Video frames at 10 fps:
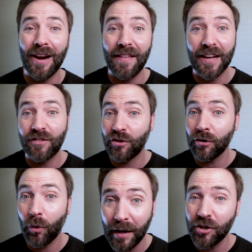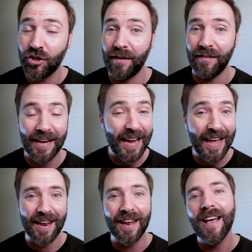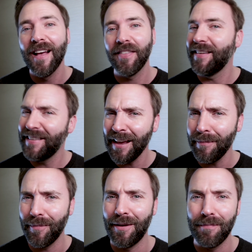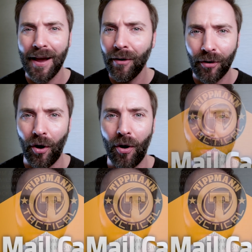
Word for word: and that's your questions in the Tippmann Mail Call.